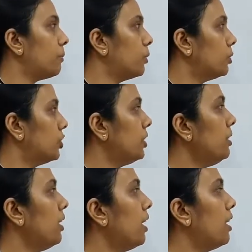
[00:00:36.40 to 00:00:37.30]

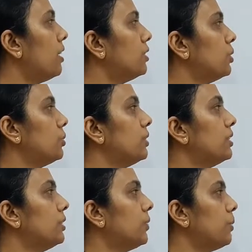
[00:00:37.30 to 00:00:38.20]
motion, so
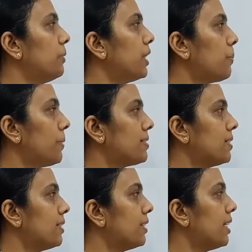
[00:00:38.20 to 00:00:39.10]
this will be
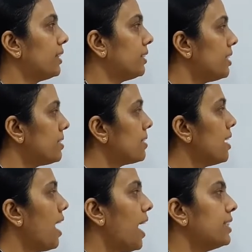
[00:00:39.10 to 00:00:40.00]
represented like this,
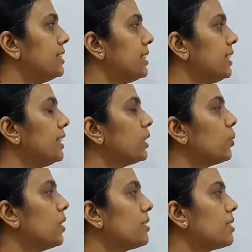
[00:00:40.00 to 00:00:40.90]
and t
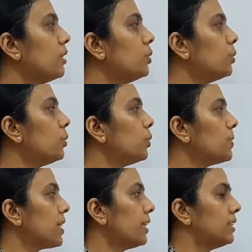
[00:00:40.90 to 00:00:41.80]
equals 2u
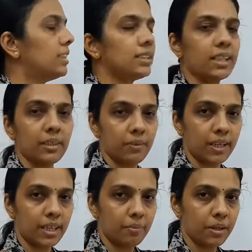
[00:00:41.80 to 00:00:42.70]
sin theta
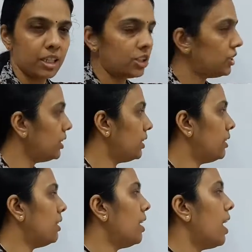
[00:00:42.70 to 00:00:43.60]
divided by
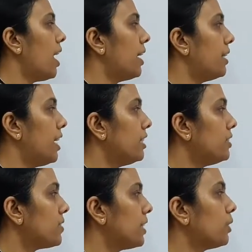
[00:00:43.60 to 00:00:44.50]
g, and h
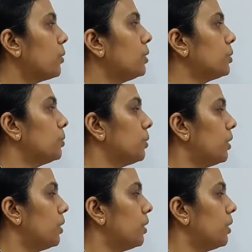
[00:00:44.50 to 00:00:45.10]
is equal to